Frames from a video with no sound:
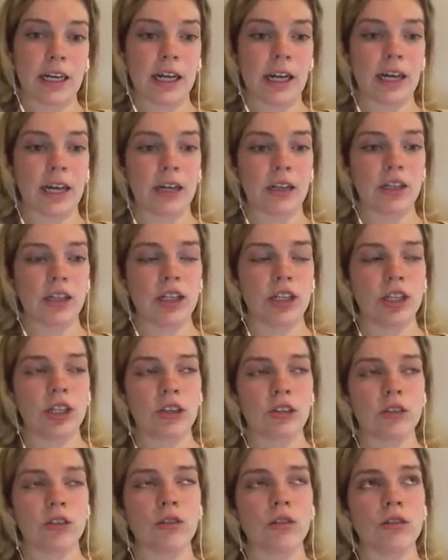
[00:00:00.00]
and she
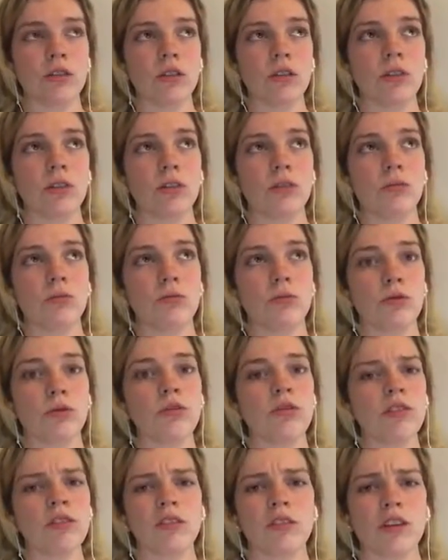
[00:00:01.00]
just goes to
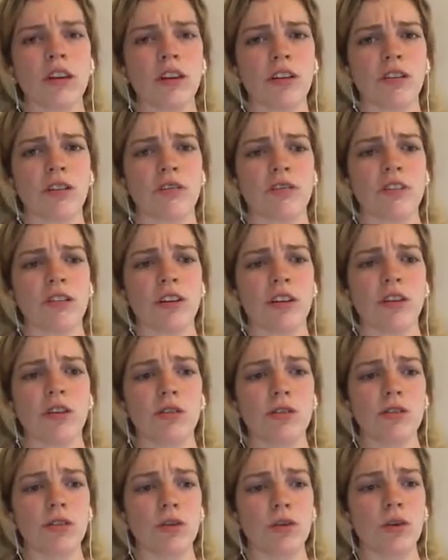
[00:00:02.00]
prove herself to
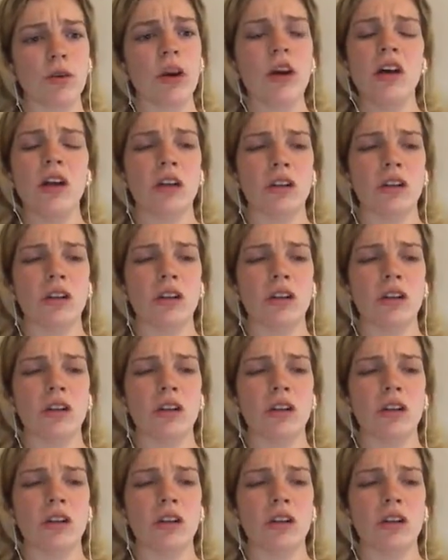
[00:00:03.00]
those who